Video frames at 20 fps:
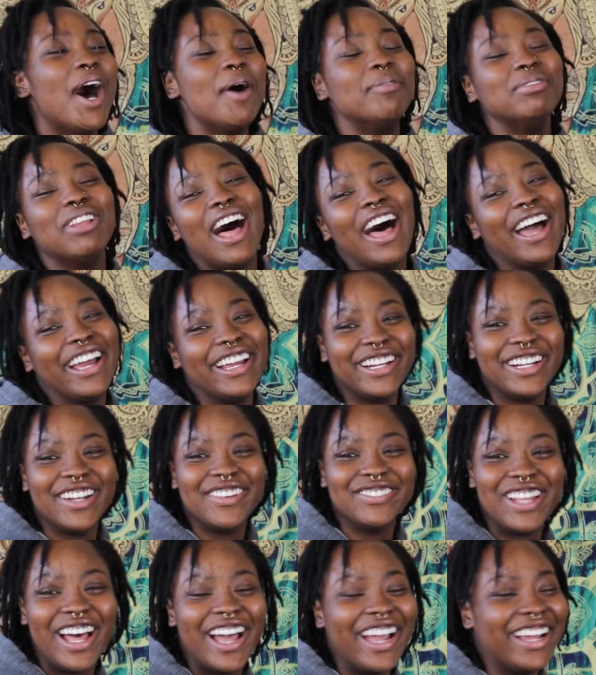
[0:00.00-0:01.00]
I'm lying.
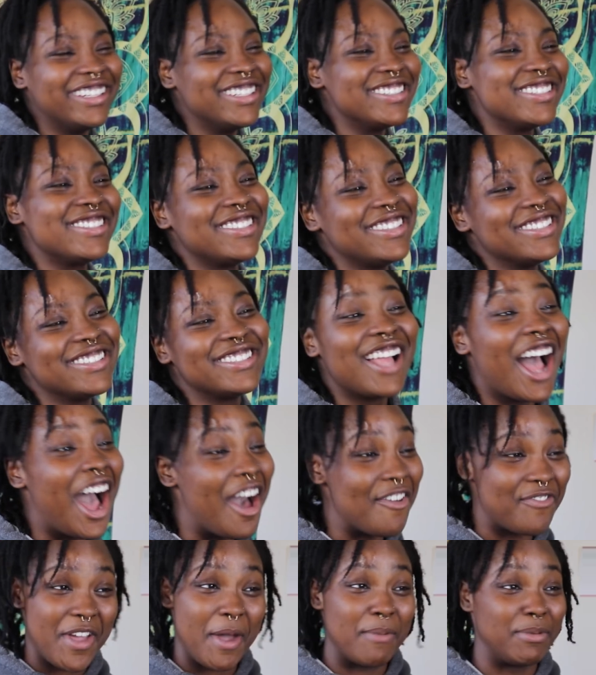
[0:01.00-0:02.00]
I'm lying. This is
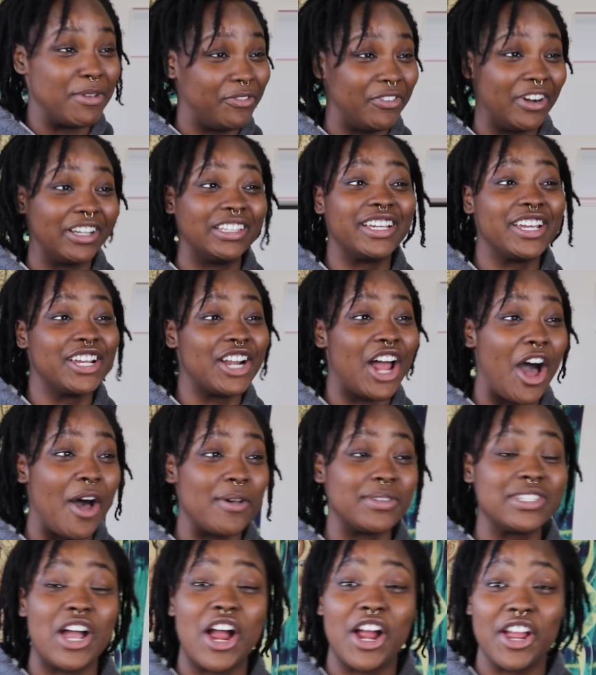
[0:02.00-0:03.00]
not family-friendly at
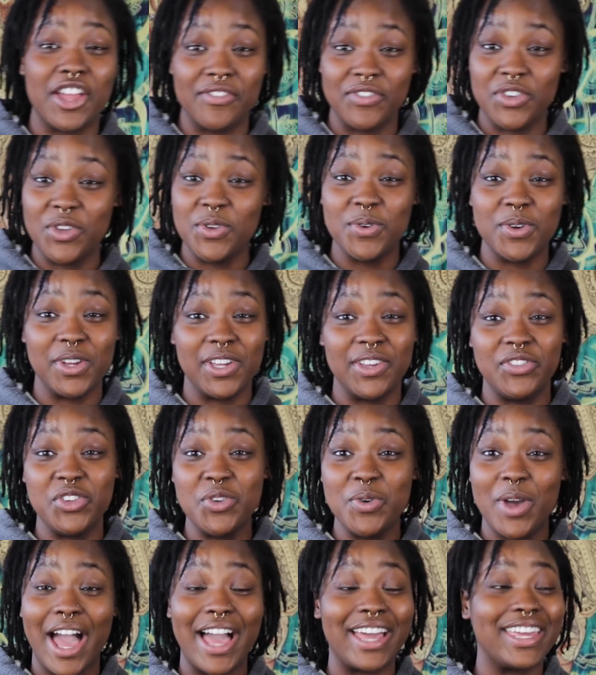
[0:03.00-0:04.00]
all. Sorry. If you if
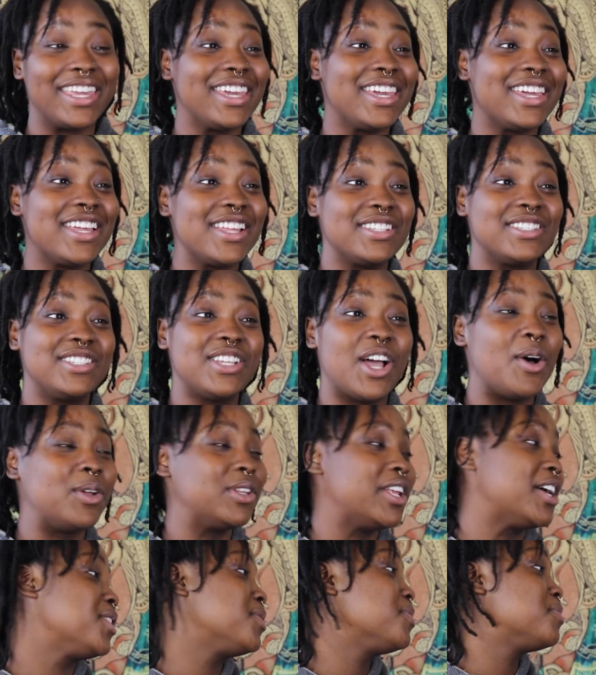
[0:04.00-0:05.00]
you got kids, don't let